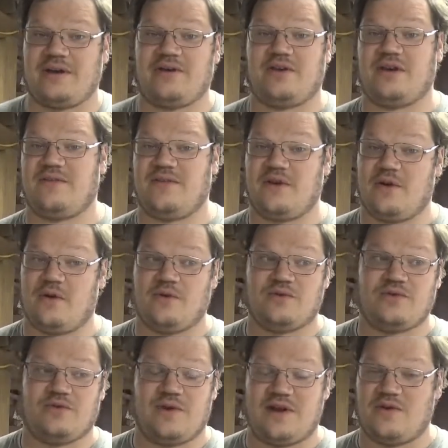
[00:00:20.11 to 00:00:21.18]
You can even go
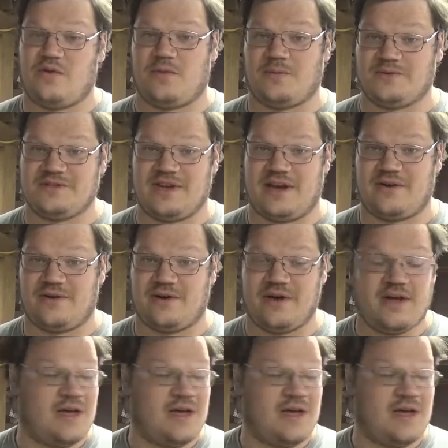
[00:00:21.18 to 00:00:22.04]
to a normal standard